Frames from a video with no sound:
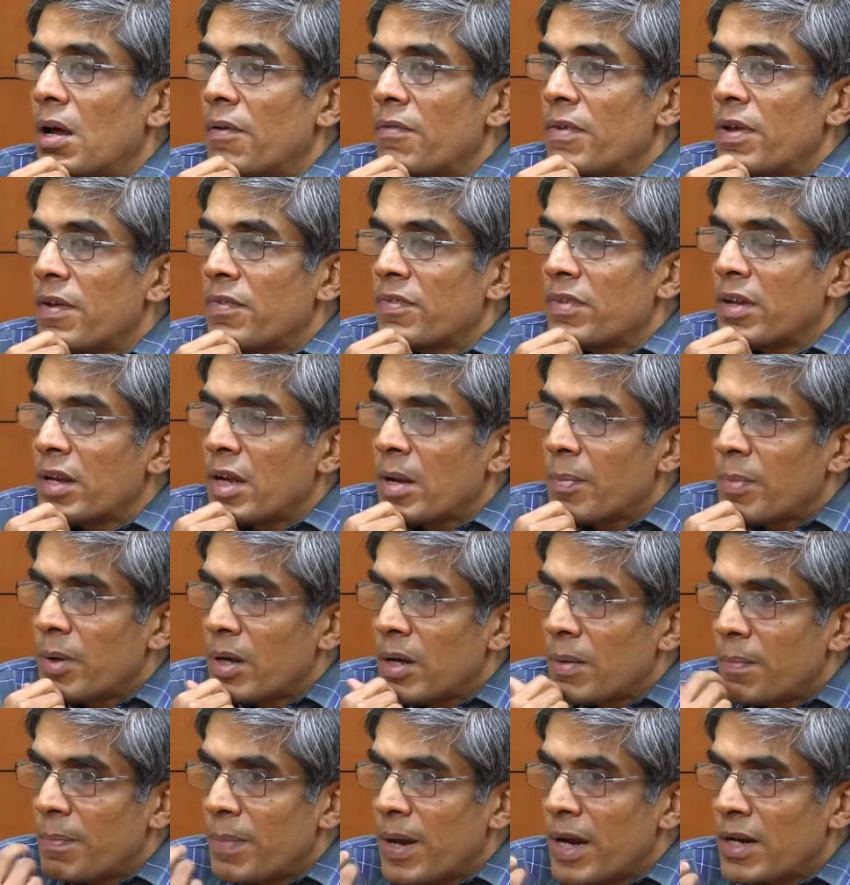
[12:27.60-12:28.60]
We have set up
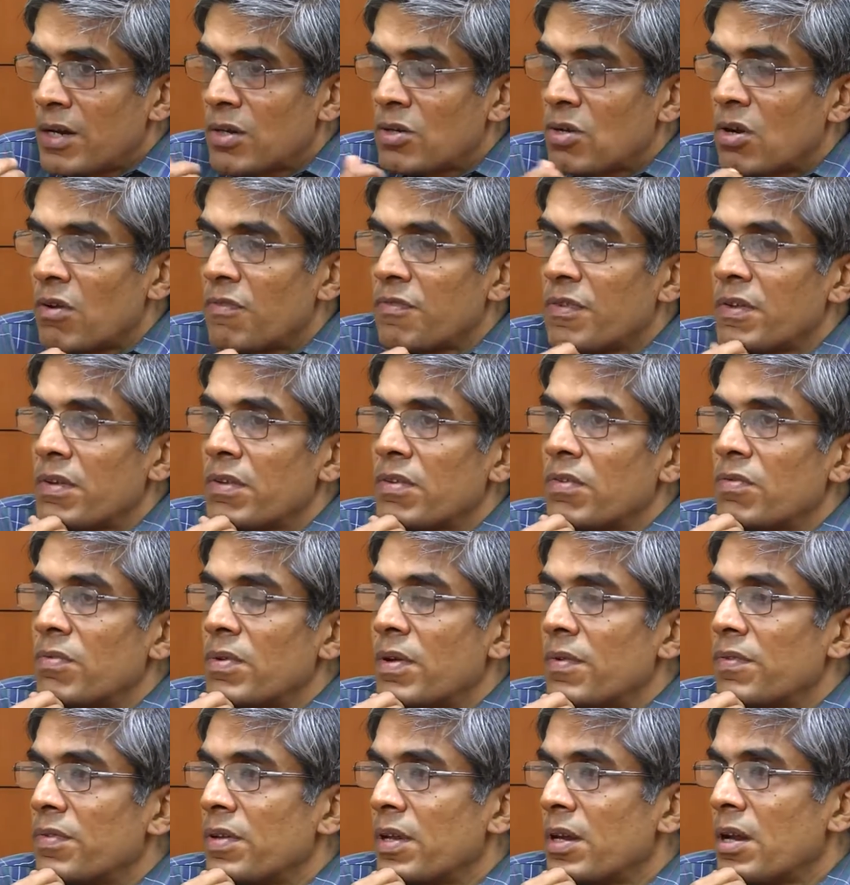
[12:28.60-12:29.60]
a patent office, we
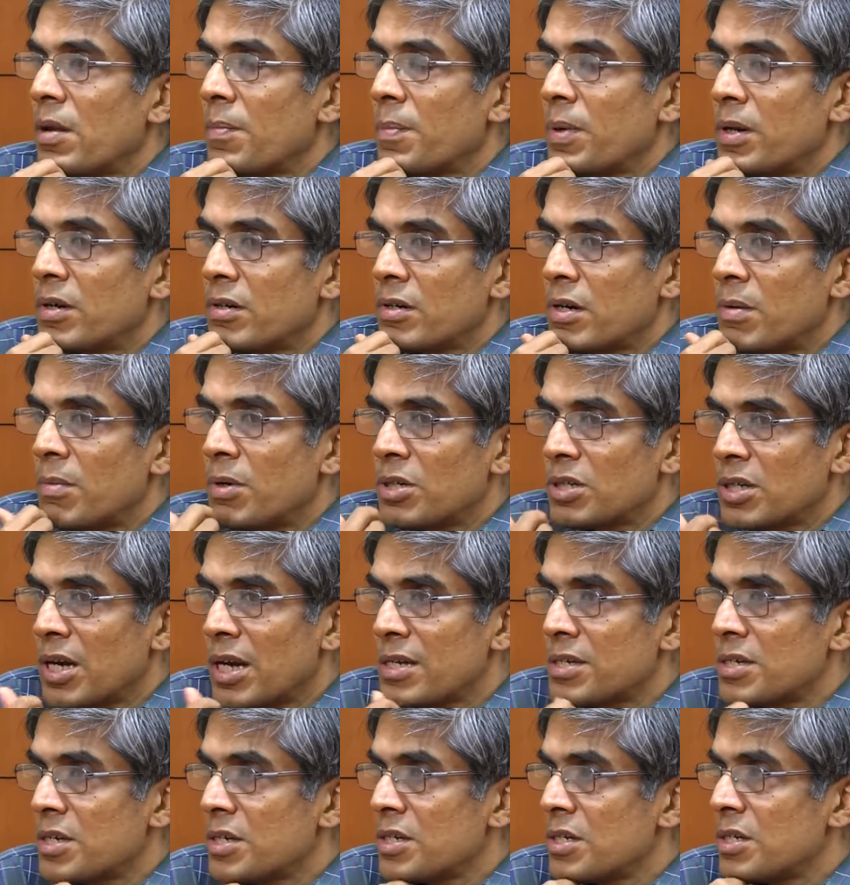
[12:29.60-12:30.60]
have set up a
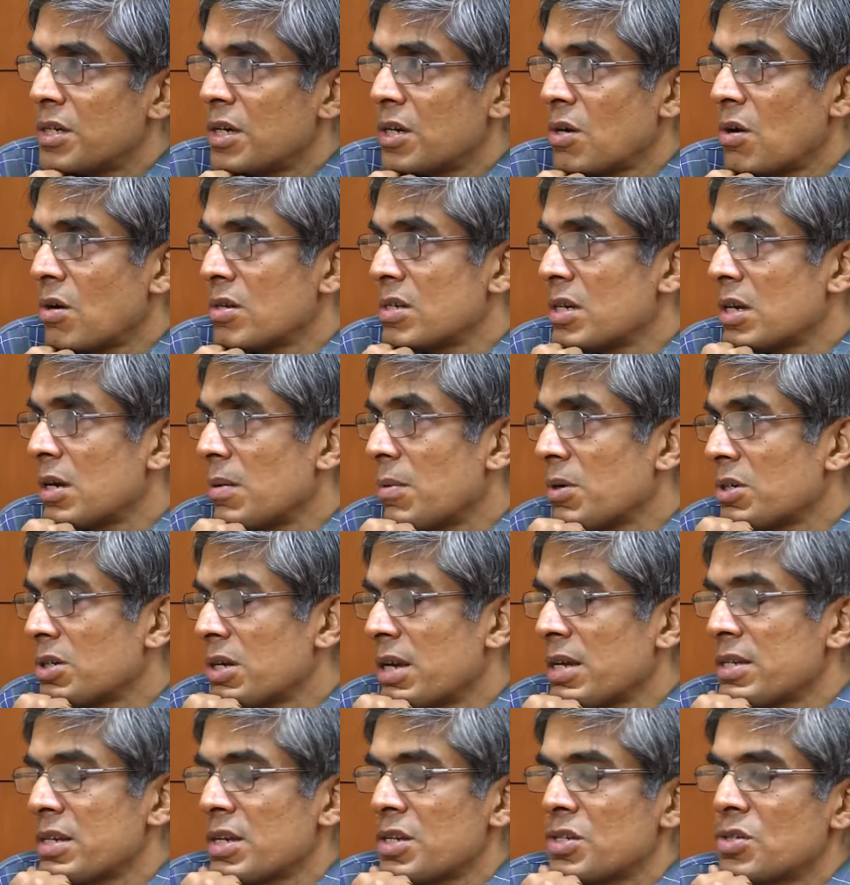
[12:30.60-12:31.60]
technology
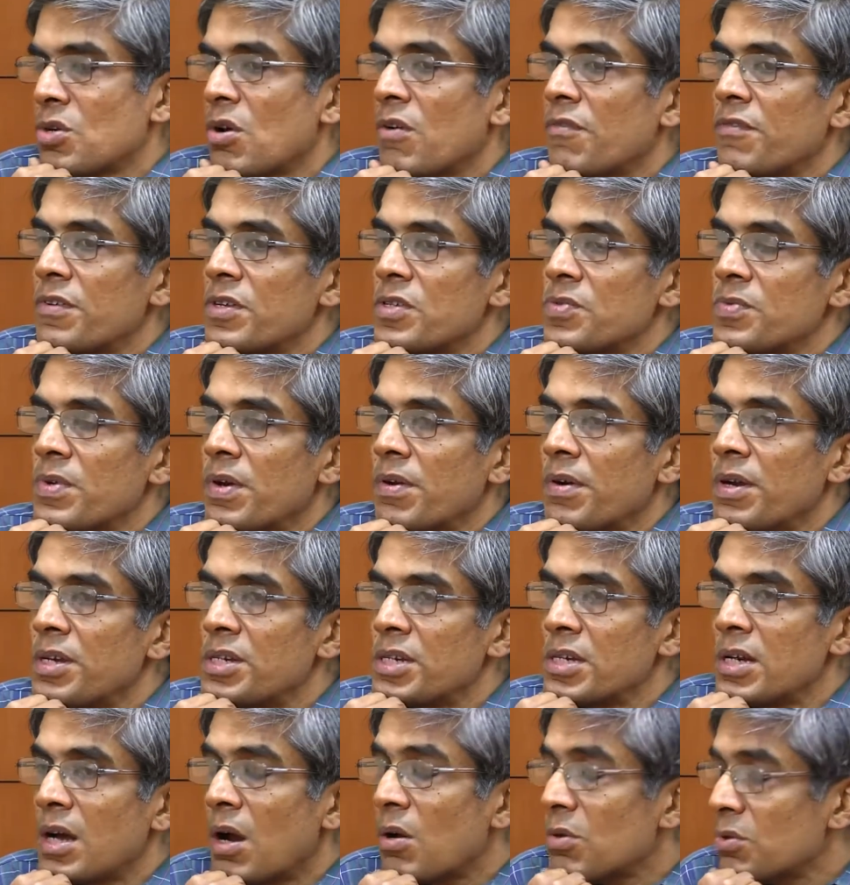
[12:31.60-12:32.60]
commercialization office. We are
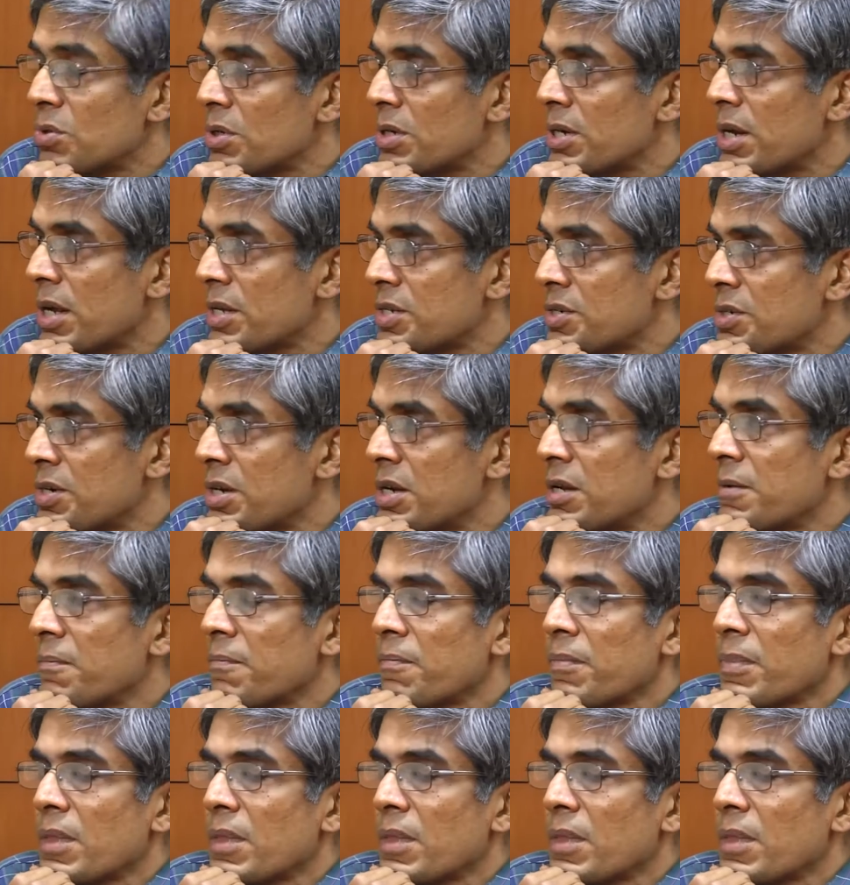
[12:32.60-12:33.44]
reaching out to industry,